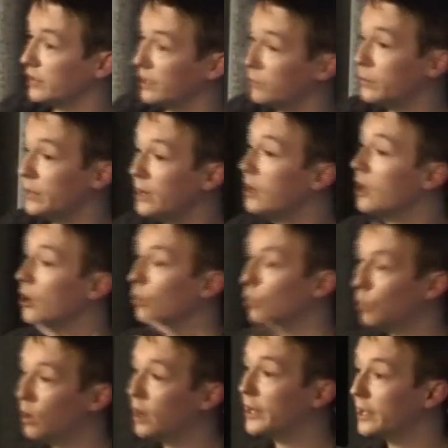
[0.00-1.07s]
They've been
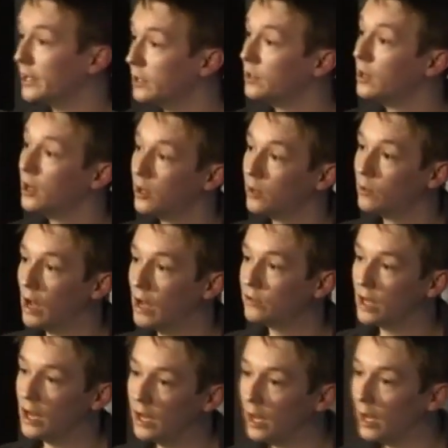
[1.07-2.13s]
working
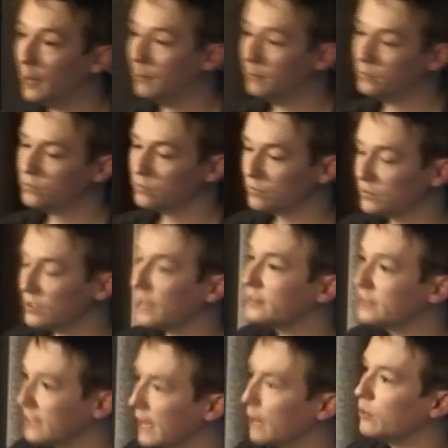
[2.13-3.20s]
and
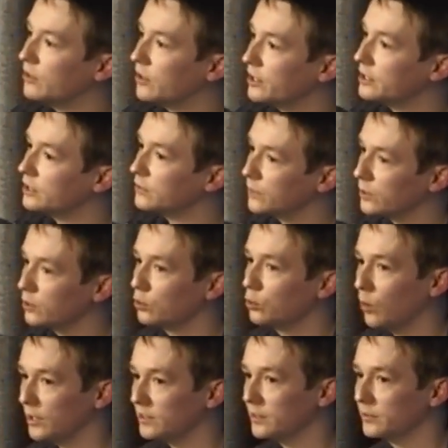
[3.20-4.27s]
testing out these ideas for
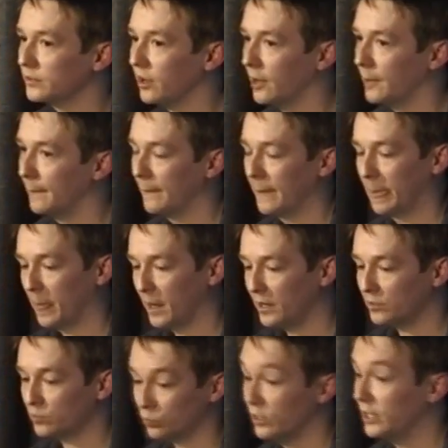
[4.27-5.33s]
quite some time. And
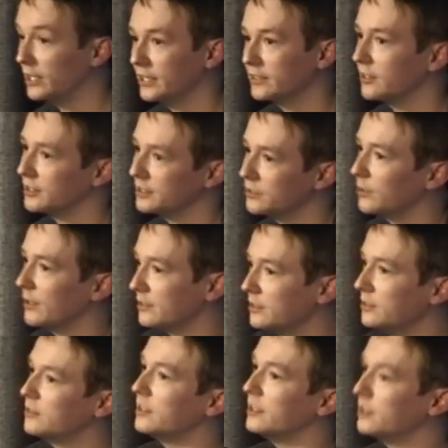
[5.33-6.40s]
it's really exciting to
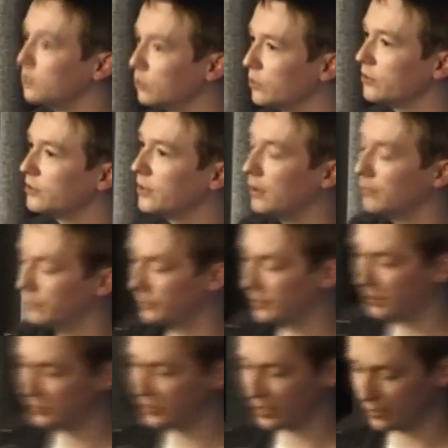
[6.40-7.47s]
actually see all this stuff
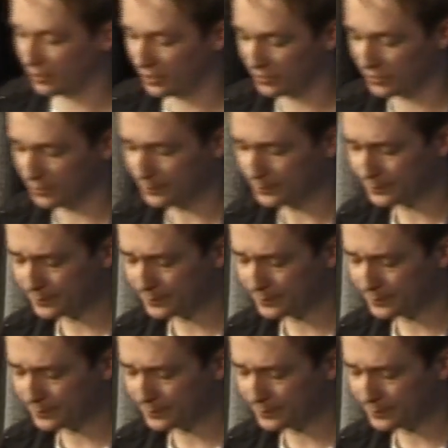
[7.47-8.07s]
come together nicely.